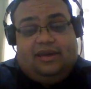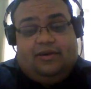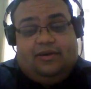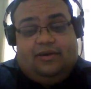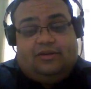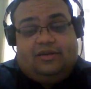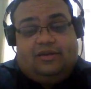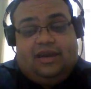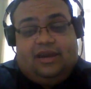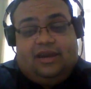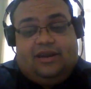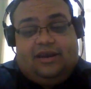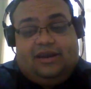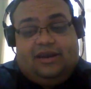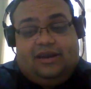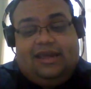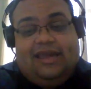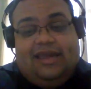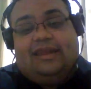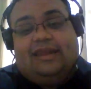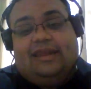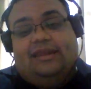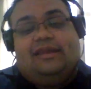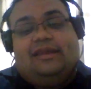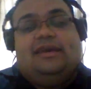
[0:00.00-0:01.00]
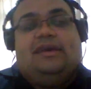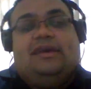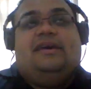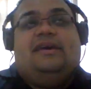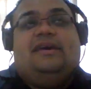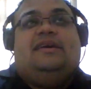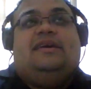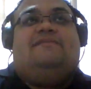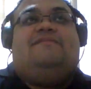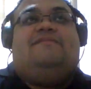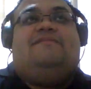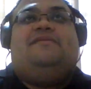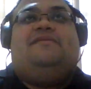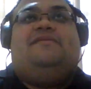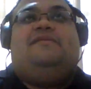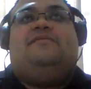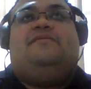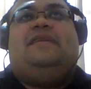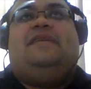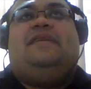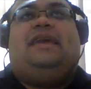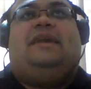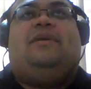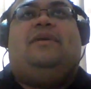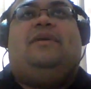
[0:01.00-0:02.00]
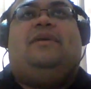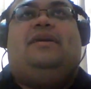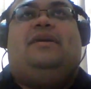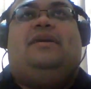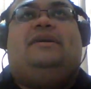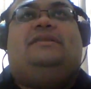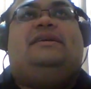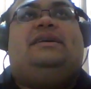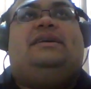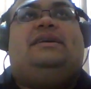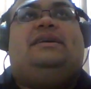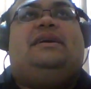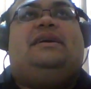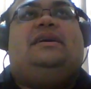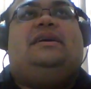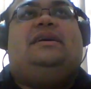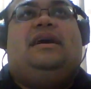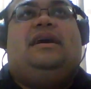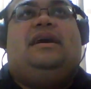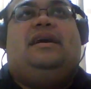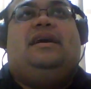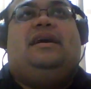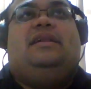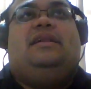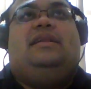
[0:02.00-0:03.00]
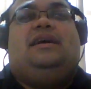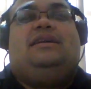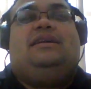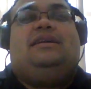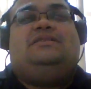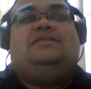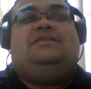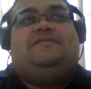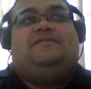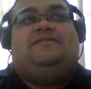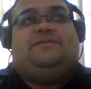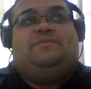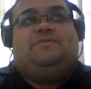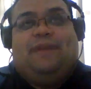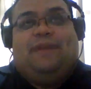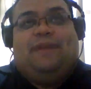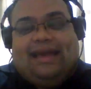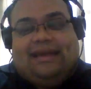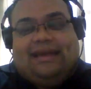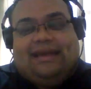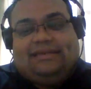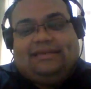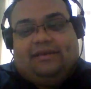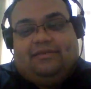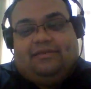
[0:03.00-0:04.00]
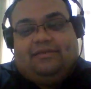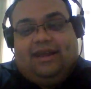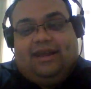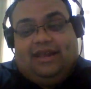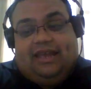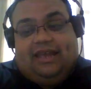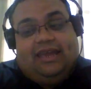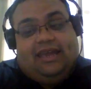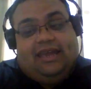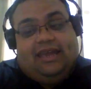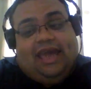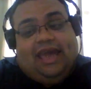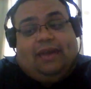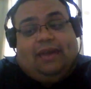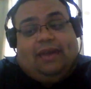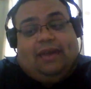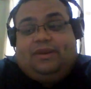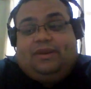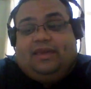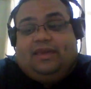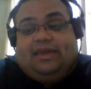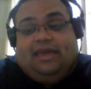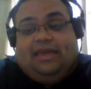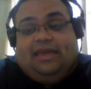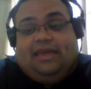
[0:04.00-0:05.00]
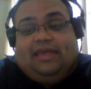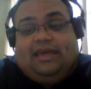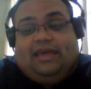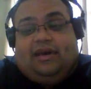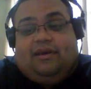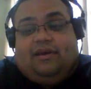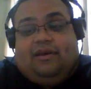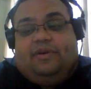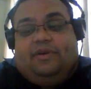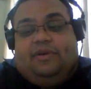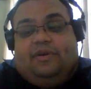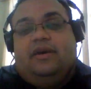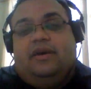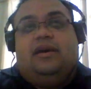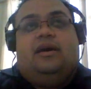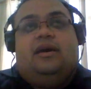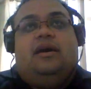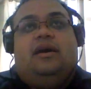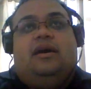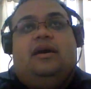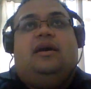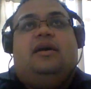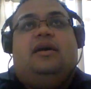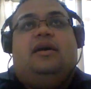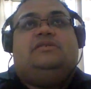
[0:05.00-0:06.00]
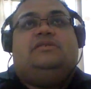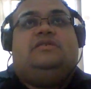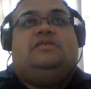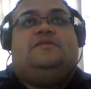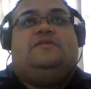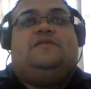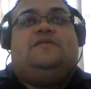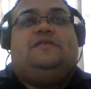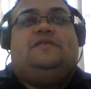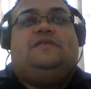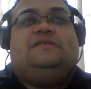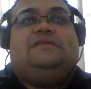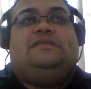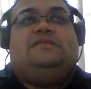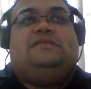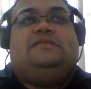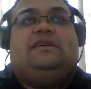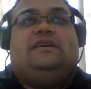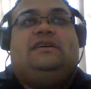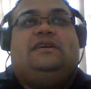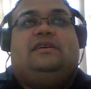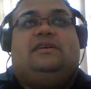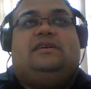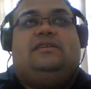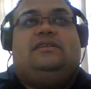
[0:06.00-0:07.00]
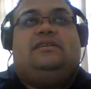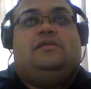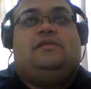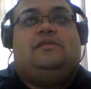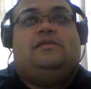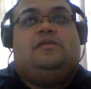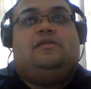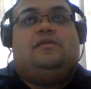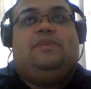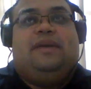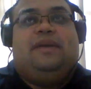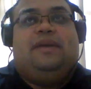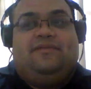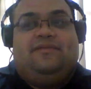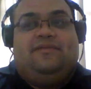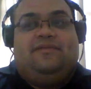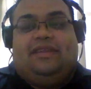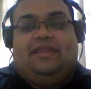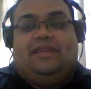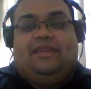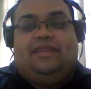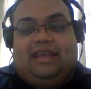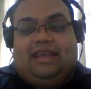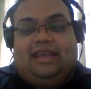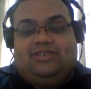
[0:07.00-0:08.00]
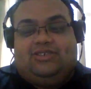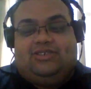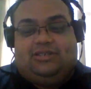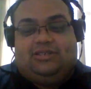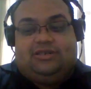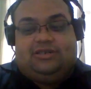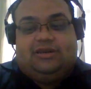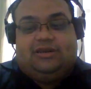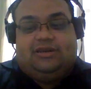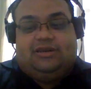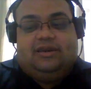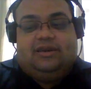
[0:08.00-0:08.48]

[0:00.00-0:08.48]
on the other hand, if you think about it, lots of specs already happen in GitHub. So, for instance, the whole bean validation,